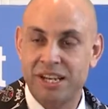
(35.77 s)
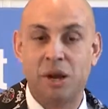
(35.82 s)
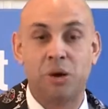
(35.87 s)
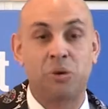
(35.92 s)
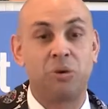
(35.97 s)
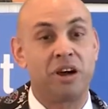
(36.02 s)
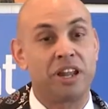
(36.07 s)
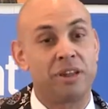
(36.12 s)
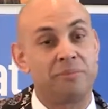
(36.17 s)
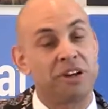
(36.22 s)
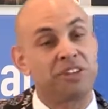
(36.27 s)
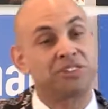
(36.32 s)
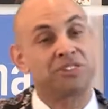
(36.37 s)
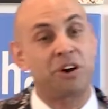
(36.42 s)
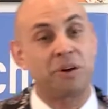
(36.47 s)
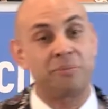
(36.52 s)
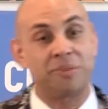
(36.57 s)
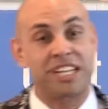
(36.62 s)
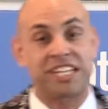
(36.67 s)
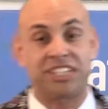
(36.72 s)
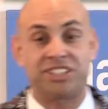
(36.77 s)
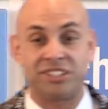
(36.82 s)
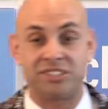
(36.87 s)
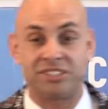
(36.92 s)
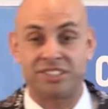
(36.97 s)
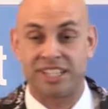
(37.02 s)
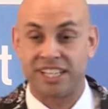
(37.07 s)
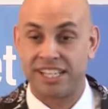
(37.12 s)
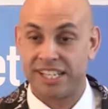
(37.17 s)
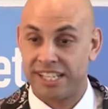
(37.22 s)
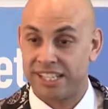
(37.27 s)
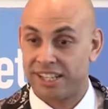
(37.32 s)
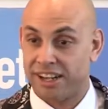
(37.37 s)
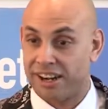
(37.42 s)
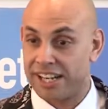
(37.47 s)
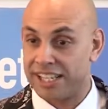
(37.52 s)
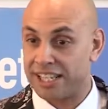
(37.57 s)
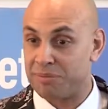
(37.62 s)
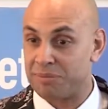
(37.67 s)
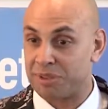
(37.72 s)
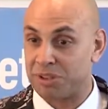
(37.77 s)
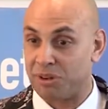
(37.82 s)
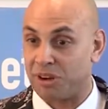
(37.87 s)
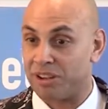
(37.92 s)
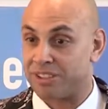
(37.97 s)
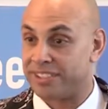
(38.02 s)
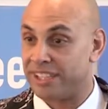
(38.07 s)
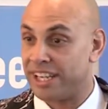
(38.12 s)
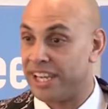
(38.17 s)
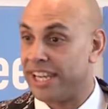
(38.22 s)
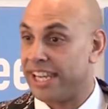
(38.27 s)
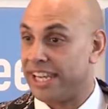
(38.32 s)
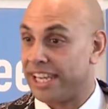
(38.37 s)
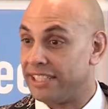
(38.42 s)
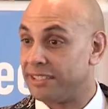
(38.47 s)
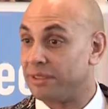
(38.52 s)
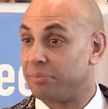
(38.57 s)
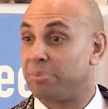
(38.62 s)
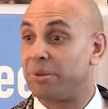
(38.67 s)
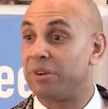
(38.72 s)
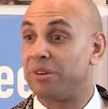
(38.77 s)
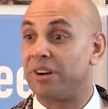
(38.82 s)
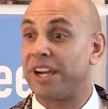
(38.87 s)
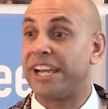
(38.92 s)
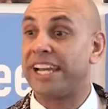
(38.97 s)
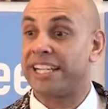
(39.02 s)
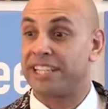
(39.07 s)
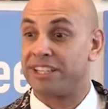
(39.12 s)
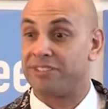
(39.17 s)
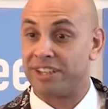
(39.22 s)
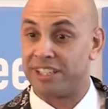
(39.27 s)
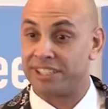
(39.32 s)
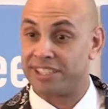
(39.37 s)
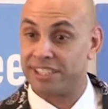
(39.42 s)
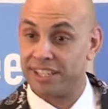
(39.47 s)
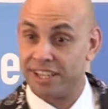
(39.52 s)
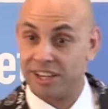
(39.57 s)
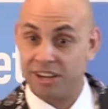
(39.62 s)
One of the most common issues that I come across is pure ignorance